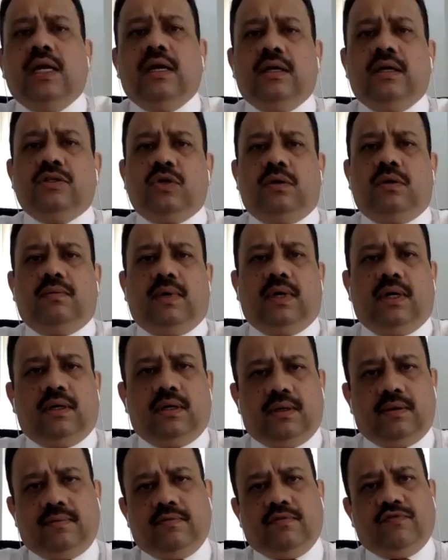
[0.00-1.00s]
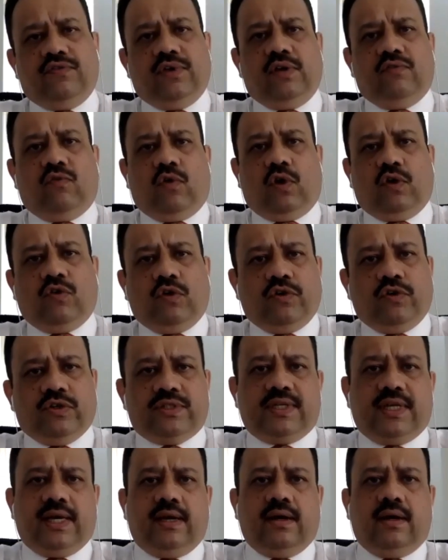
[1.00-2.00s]
So, Philip, what would you
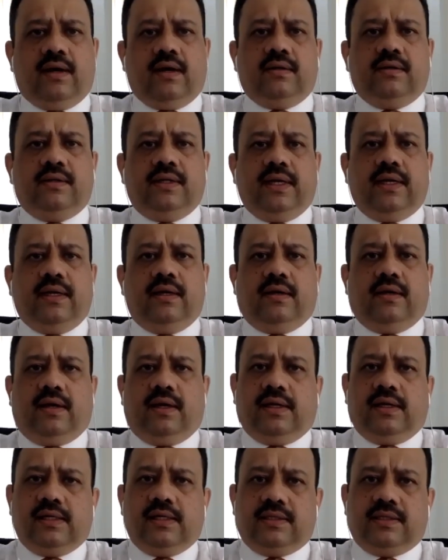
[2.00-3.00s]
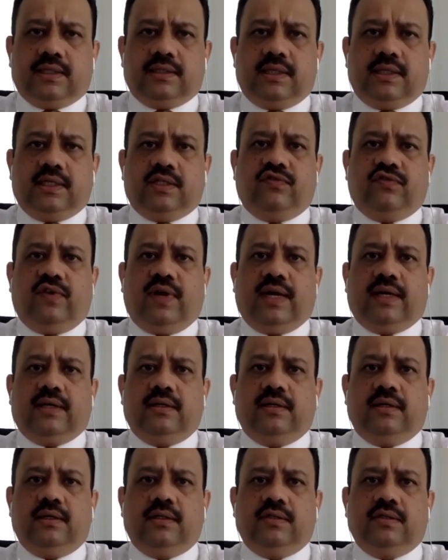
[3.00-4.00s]
say are the critical success
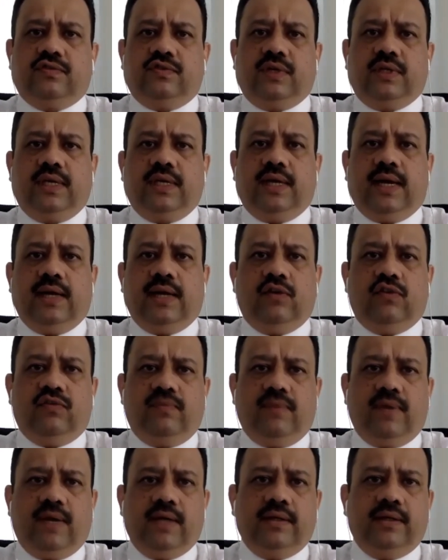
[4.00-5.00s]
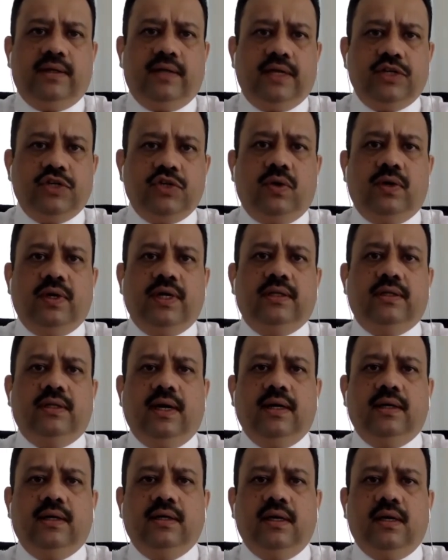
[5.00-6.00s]
factors for the Isle of Man in ensuring
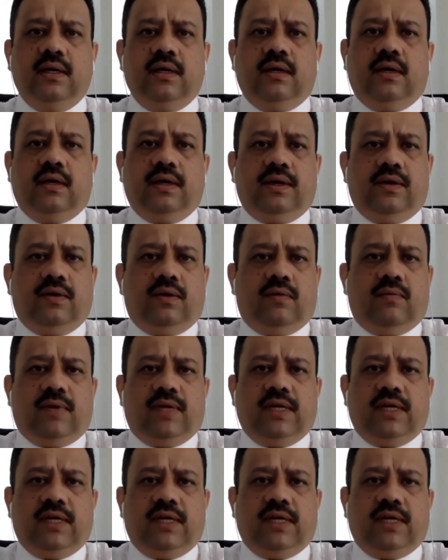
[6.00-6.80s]
that, you know, money